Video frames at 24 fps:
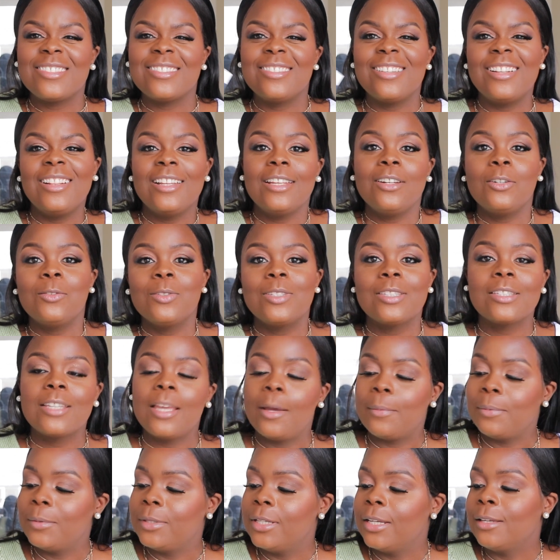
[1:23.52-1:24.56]
a little
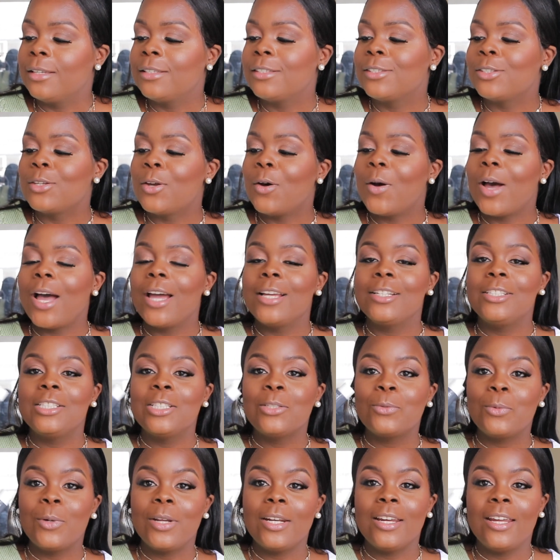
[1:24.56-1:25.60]
skeptic, so I
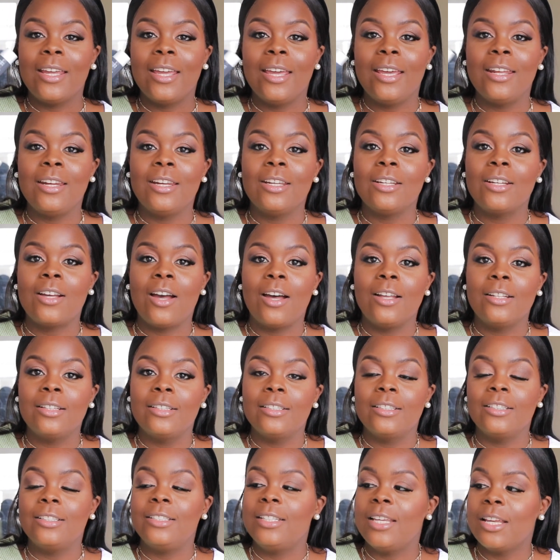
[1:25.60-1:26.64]
just went ahead and
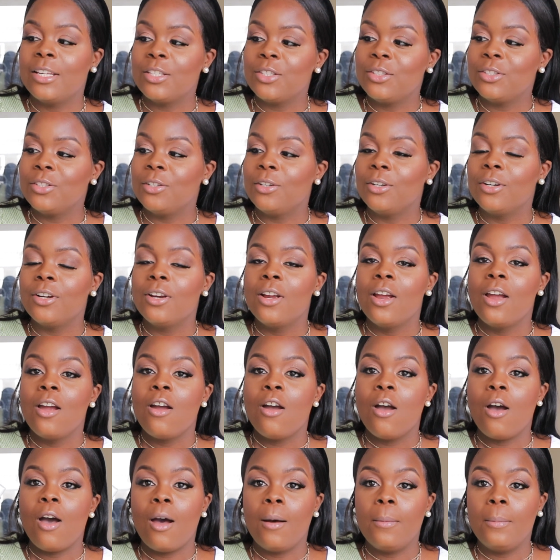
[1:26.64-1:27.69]
got the tester
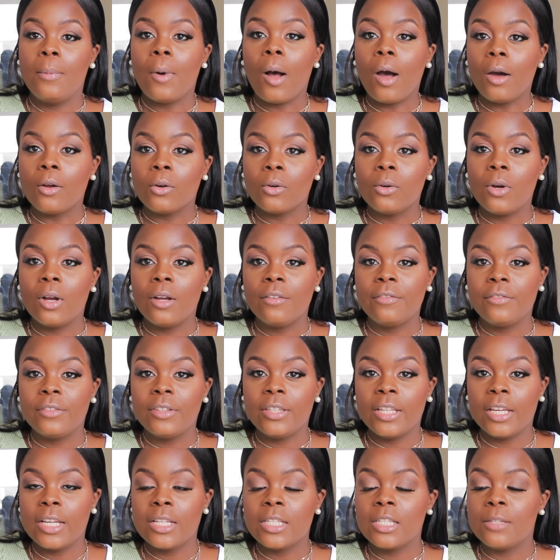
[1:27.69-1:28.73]
bottle of
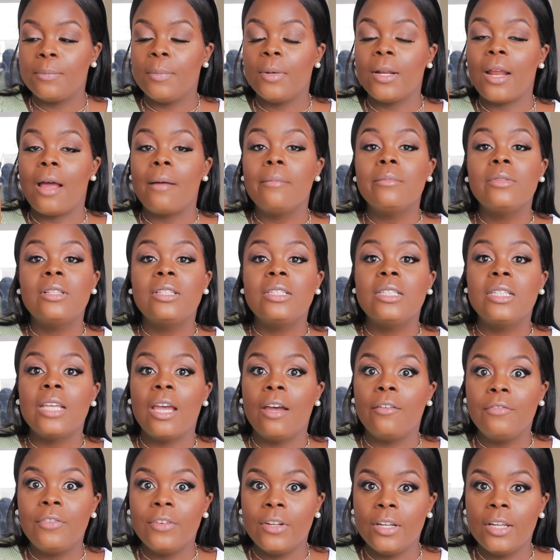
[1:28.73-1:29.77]
this, but I'm
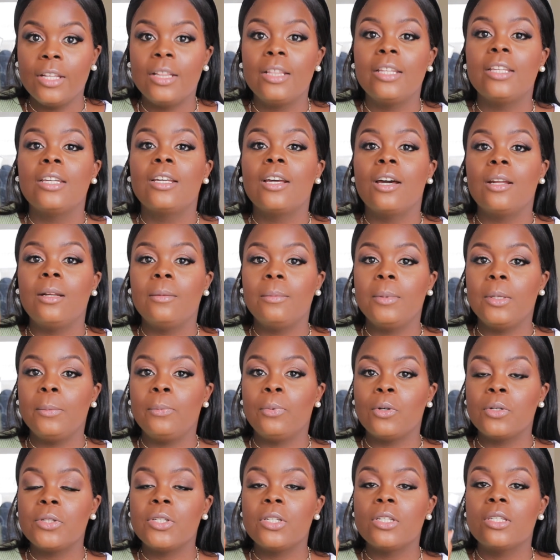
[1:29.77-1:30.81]
definitely gonna be
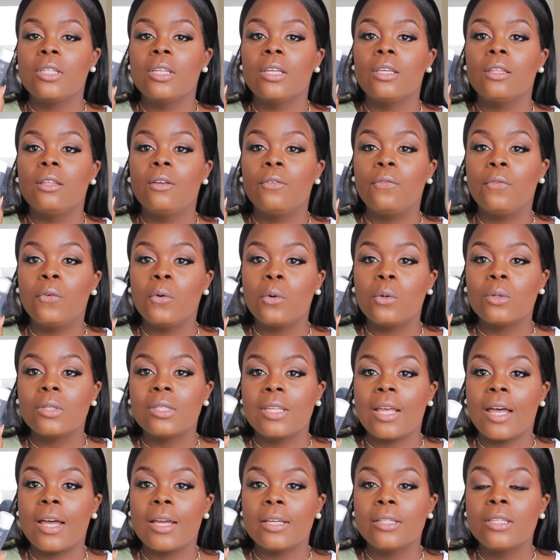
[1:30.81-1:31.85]
purchasing the full
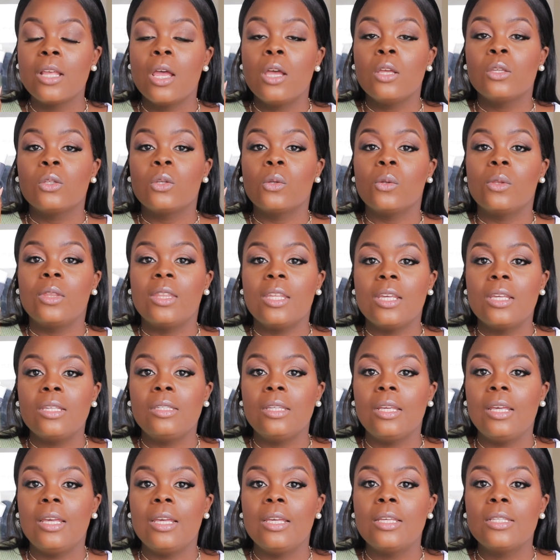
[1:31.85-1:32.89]
size. So
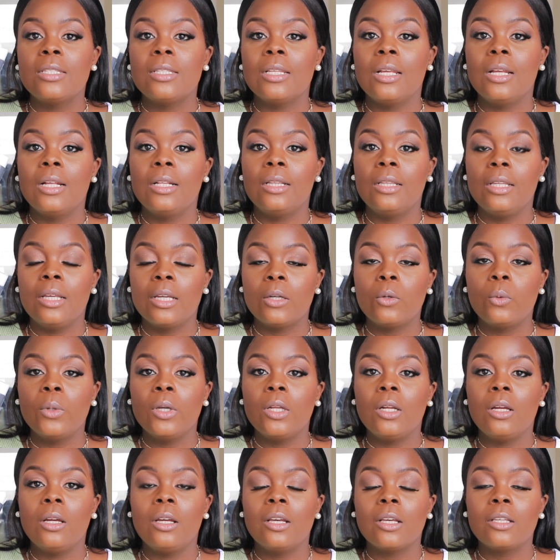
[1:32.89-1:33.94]
this is a
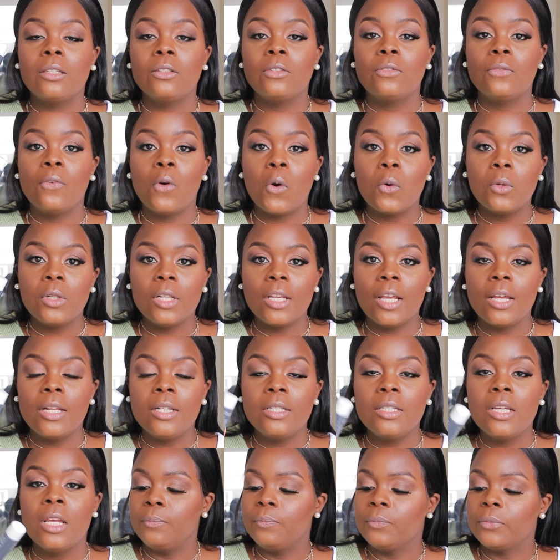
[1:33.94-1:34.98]
liquid
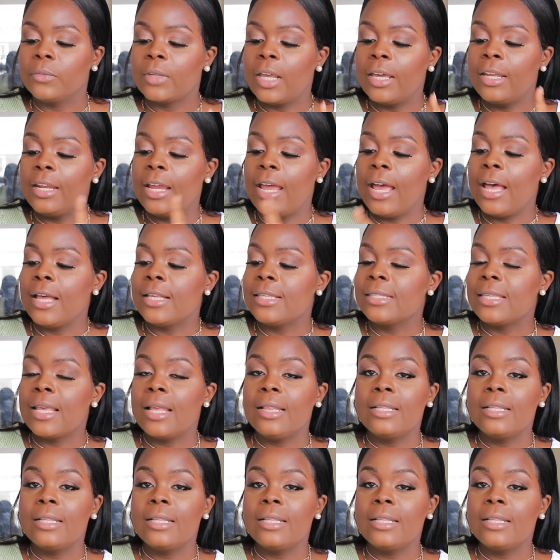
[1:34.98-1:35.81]
exfoliant, and it has